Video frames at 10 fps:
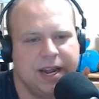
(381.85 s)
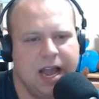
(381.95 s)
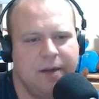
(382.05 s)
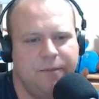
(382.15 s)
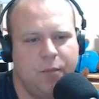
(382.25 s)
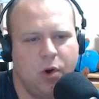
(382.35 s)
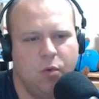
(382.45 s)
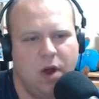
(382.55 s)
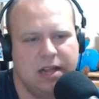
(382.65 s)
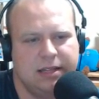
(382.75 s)
more
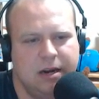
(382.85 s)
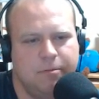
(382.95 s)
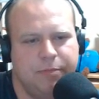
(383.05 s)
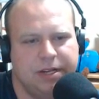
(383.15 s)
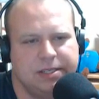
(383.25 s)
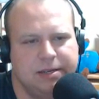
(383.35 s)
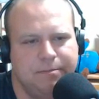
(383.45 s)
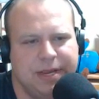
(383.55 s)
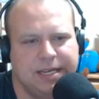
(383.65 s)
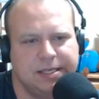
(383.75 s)
want their bits
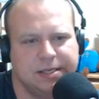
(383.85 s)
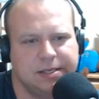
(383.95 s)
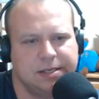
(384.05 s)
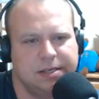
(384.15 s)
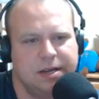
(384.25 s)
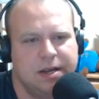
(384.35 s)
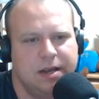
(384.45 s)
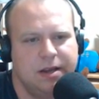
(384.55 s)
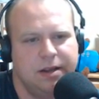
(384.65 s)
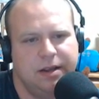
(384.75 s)
and pieces,
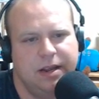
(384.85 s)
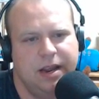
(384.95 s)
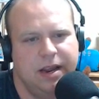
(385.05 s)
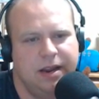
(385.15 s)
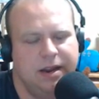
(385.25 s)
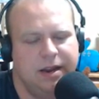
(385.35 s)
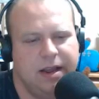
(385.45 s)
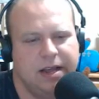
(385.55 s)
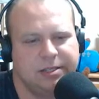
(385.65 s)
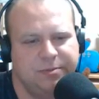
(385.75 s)

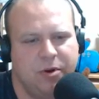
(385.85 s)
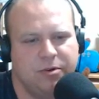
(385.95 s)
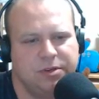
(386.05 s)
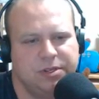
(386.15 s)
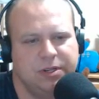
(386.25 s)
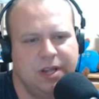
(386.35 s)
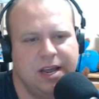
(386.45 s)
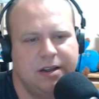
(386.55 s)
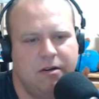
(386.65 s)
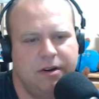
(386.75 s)
as opposed
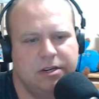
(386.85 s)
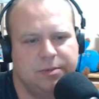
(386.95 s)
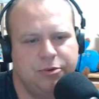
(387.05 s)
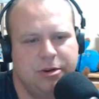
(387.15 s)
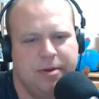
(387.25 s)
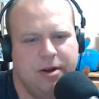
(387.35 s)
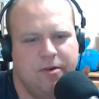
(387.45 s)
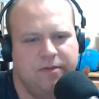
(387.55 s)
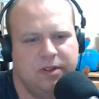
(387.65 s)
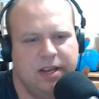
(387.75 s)
to, oh, here's a pre-made
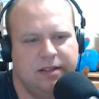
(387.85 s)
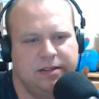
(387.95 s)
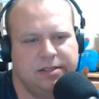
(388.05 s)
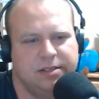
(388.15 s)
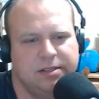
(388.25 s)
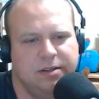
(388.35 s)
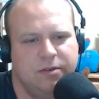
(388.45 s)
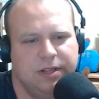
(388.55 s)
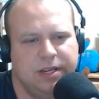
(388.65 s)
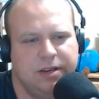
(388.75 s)
overlay. This is the
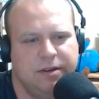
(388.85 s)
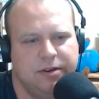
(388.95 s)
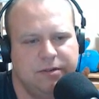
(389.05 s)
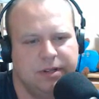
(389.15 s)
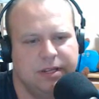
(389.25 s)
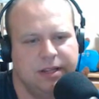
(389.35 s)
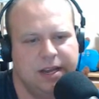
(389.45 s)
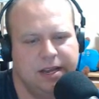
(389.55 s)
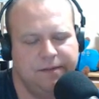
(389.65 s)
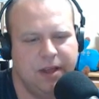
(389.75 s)
only thing you can do with it.
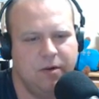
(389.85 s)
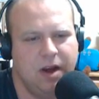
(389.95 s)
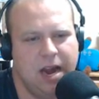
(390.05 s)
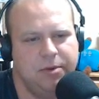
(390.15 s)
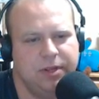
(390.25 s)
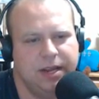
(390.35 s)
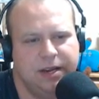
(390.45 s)
Like, if they were able,